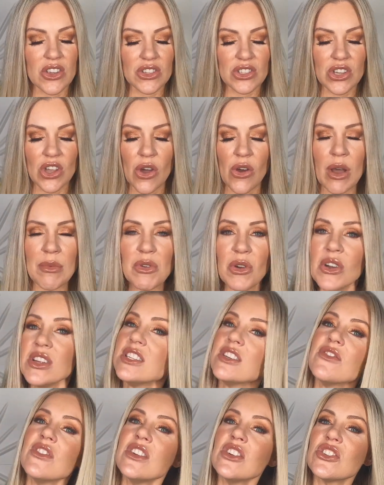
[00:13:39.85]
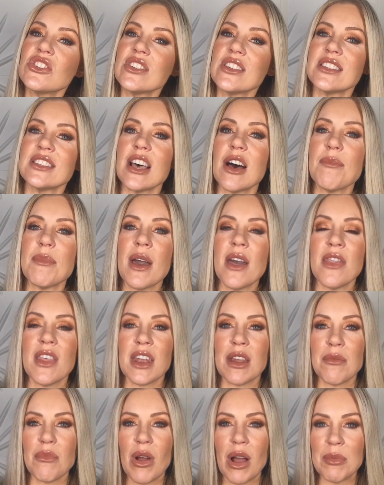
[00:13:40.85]
So I'm going to finish this up, and
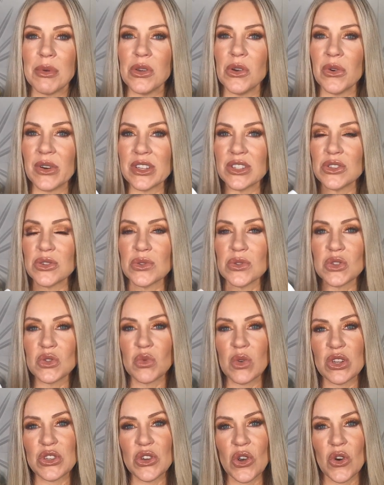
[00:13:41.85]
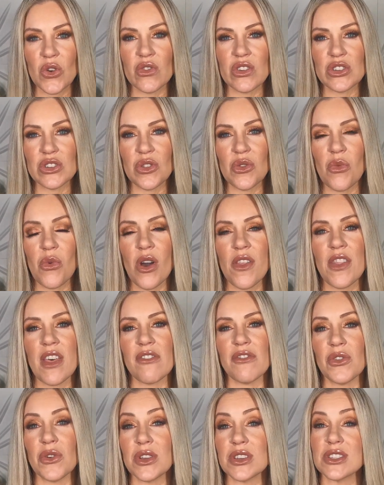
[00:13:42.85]
then I'm probably going to switch over to the one
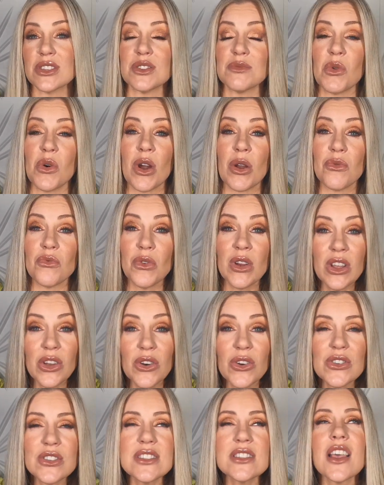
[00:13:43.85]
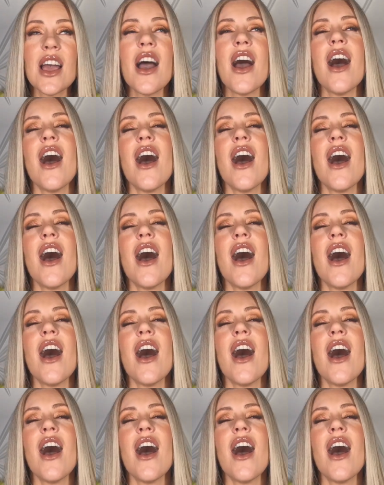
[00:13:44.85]
that focuses more on wrinkles.